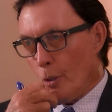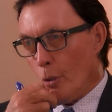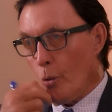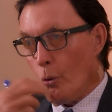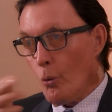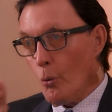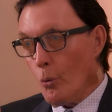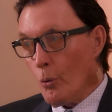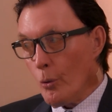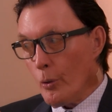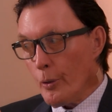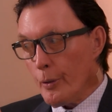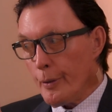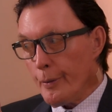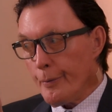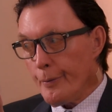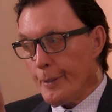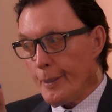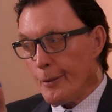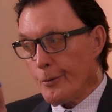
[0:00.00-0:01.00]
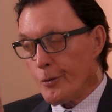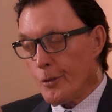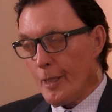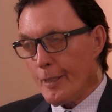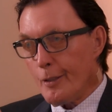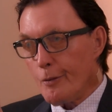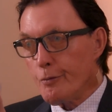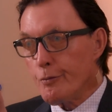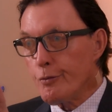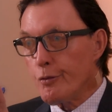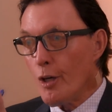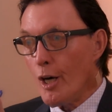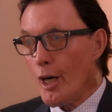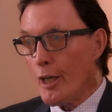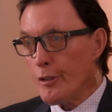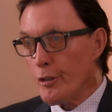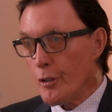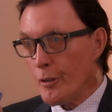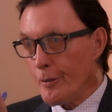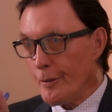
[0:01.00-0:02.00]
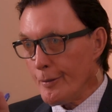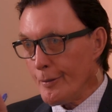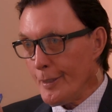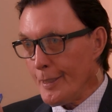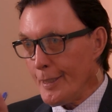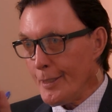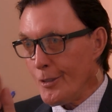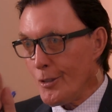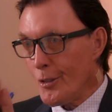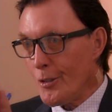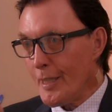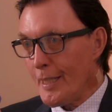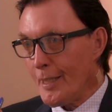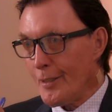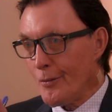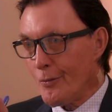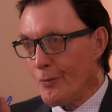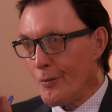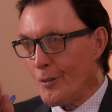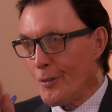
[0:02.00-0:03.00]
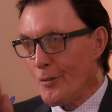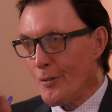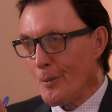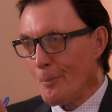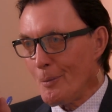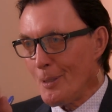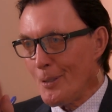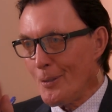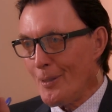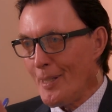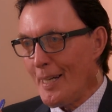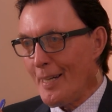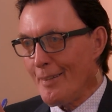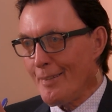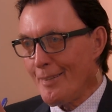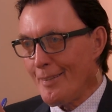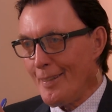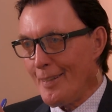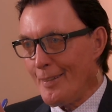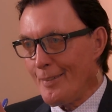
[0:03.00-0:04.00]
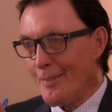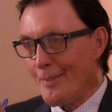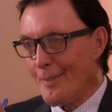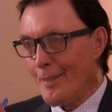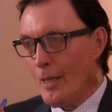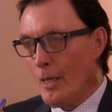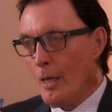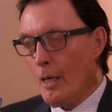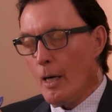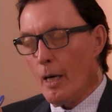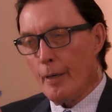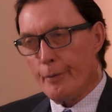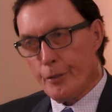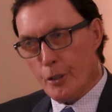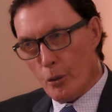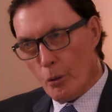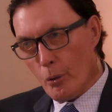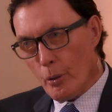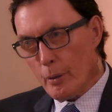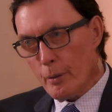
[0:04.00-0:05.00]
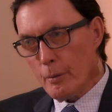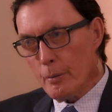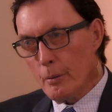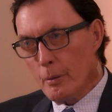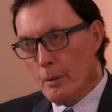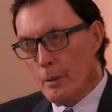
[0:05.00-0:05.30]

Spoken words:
Or they'll try to fraudulently transfer some of their assets offshore,